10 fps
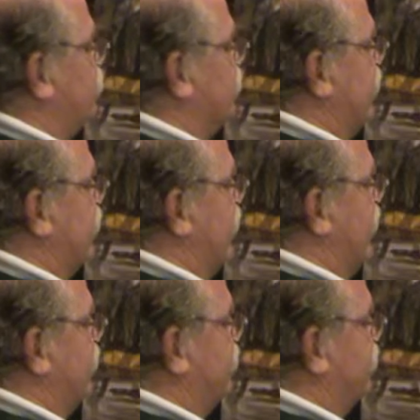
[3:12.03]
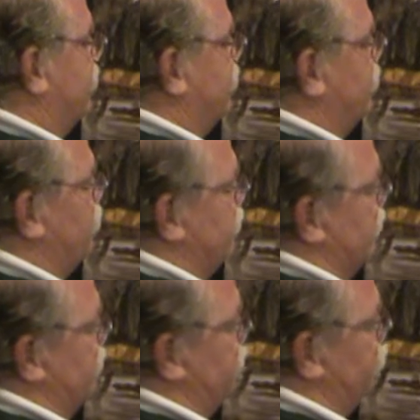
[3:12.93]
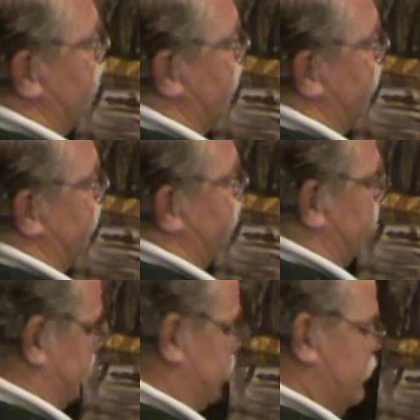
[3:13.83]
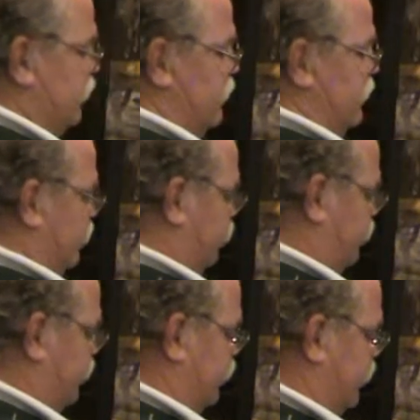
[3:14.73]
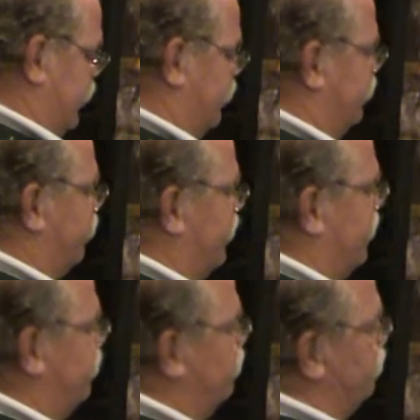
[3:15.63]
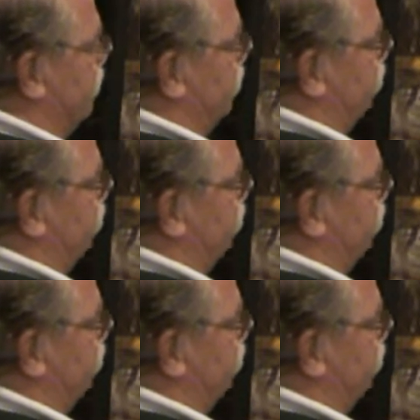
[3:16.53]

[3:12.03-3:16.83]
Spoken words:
want that light, we want that in the shadow, see. So we know we got to have this side, 'cause it's going to be in the